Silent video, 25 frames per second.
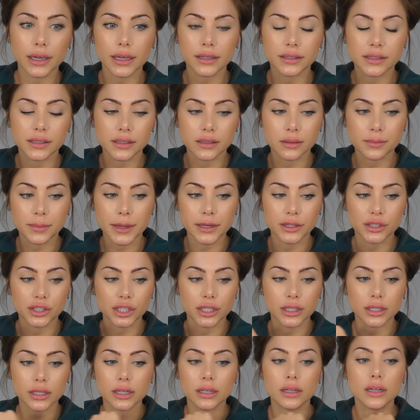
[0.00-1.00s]

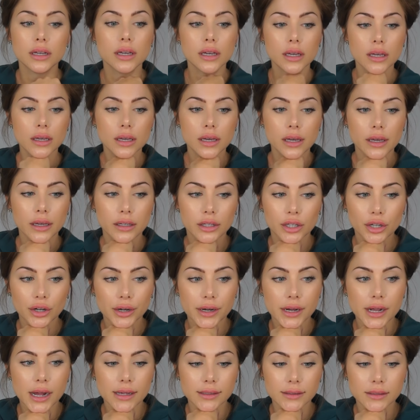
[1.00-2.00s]
anticipation and
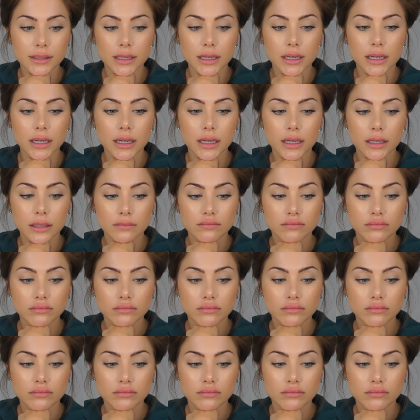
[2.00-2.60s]
curiosity